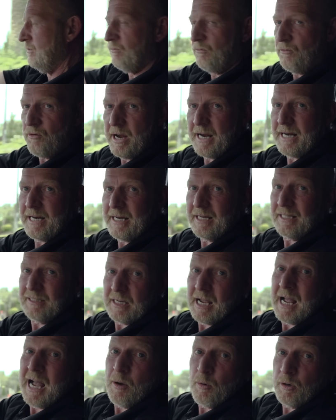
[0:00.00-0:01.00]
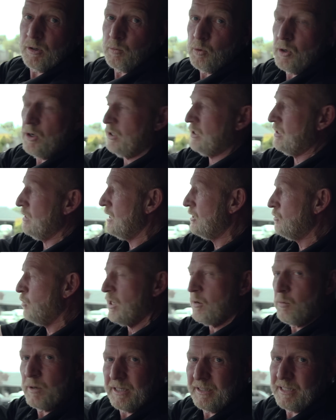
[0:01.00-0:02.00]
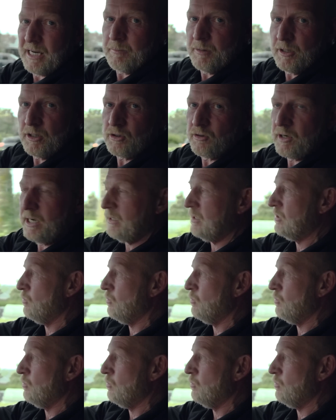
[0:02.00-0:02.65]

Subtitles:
really is how it works, and that's what I want to demonstrate.